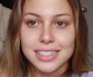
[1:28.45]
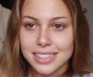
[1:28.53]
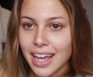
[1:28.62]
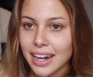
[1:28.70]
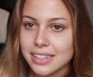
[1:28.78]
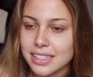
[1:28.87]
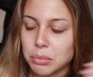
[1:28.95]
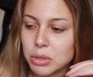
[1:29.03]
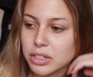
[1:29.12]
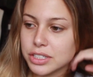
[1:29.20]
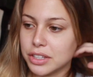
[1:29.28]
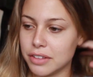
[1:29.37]
This is kind of
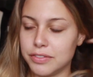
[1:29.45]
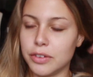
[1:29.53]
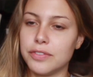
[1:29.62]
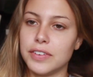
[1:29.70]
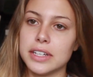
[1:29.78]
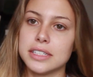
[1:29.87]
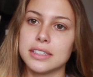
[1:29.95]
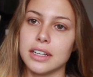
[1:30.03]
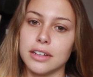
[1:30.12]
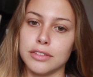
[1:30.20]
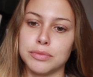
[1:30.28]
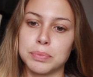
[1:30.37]
similar to the full face
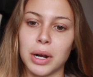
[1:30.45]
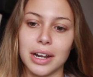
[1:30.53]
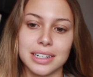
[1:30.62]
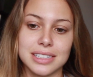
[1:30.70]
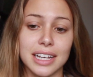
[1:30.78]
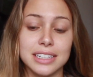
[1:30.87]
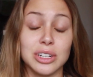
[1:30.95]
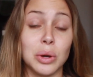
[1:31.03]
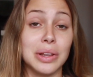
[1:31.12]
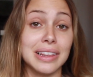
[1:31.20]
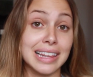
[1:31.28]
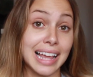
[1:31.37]
of products I
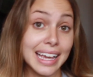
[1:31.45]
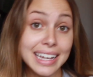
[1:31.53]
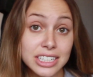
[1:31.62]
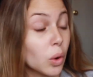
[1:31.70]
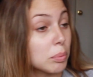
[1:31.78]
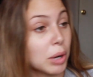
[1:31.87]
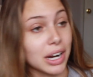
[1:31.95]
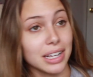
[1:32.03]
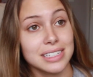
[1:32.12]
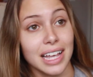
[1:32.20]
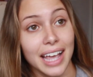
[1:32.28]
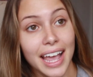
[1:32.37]
don't like or
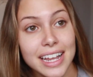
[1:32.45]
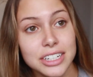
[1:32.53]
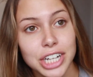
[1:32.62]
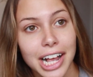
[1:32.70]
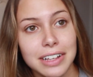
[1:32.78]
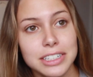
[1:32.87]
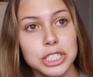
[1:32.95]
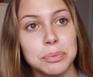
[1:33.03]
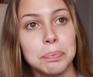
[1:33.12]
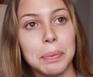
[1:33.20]
products I hate challenge,